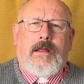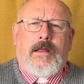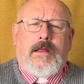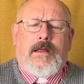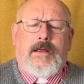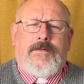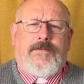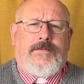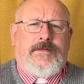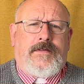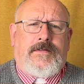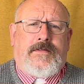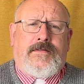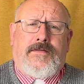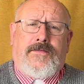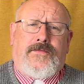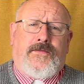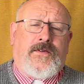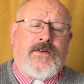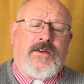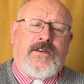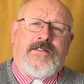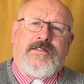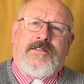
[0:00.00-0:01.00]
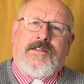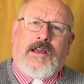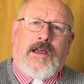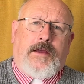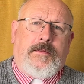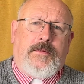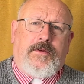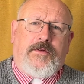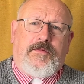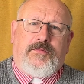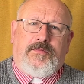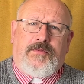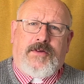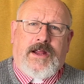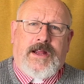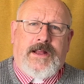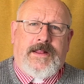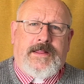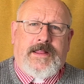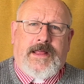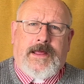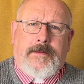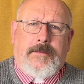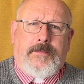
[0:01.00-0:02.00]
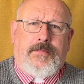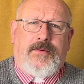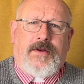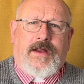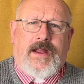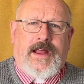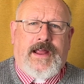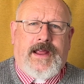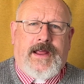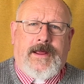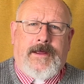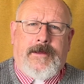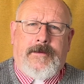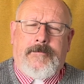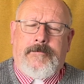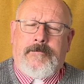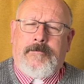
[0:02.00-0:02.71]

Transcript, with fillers: If this is the first time you've prayed that prayer,